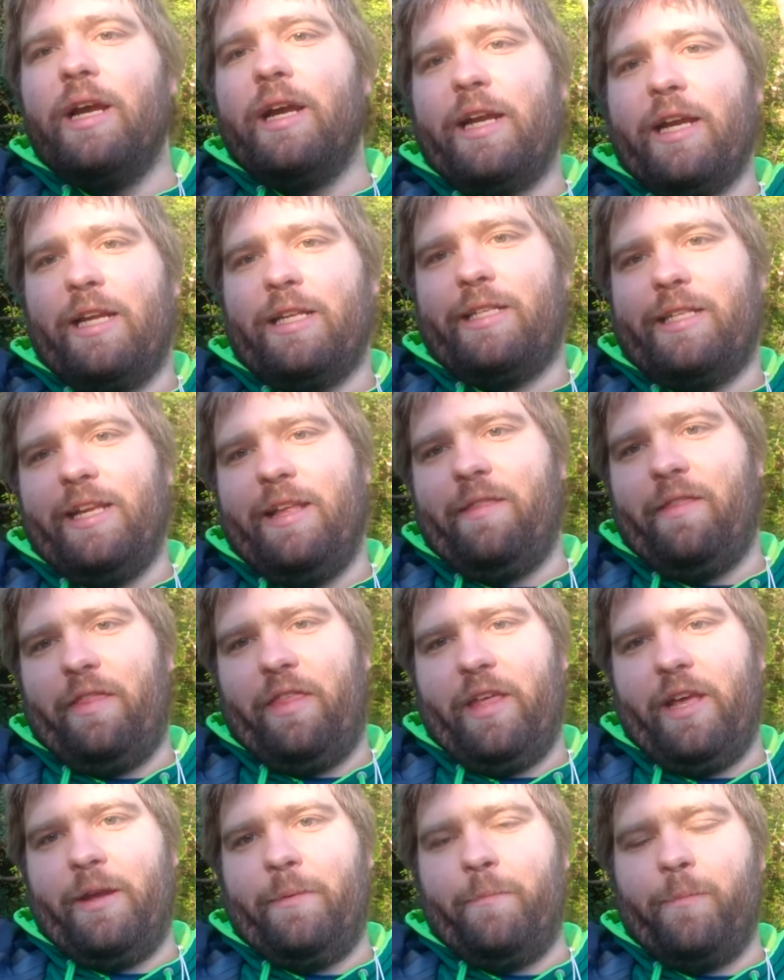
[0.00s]
kind of synth
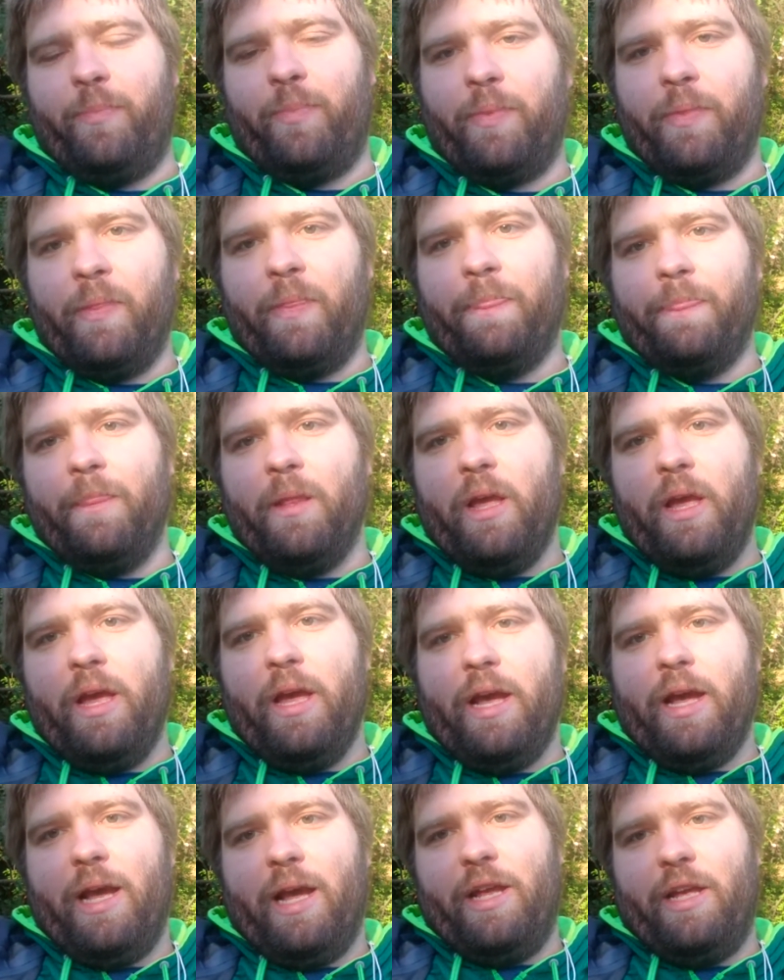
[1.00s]
thing.
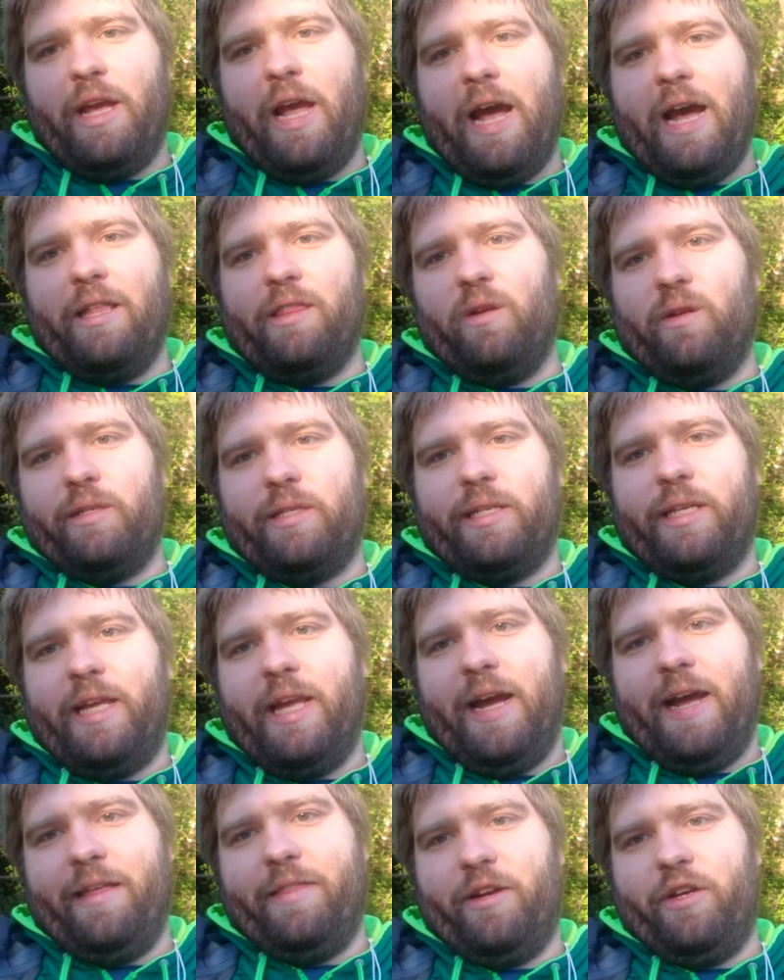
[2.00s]
You add those
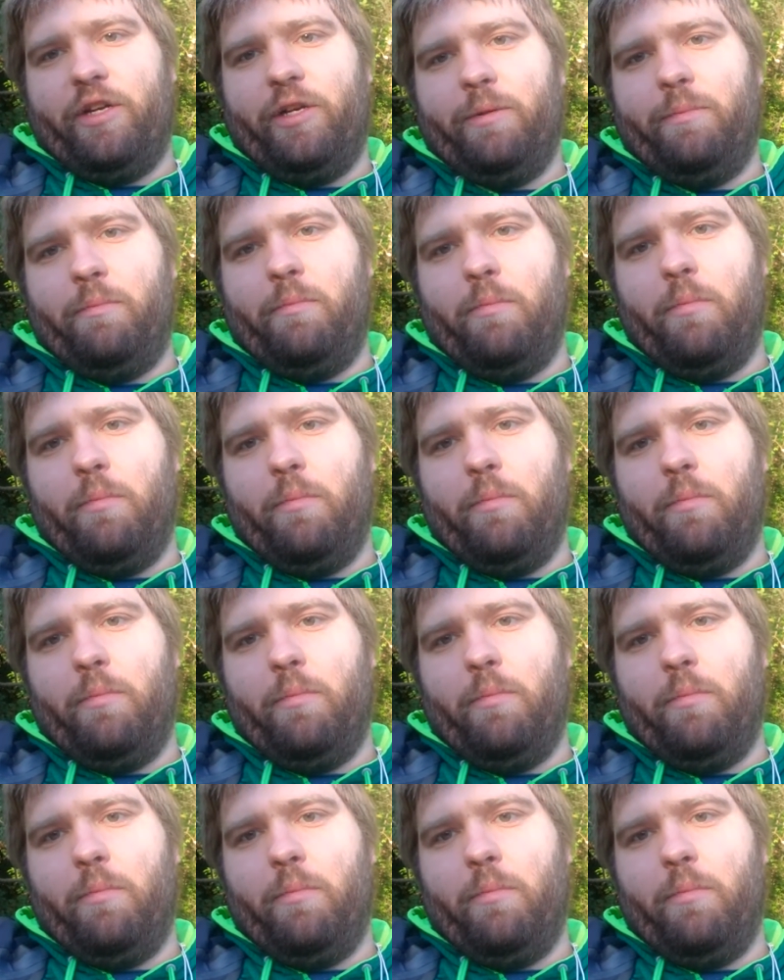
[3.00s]
together.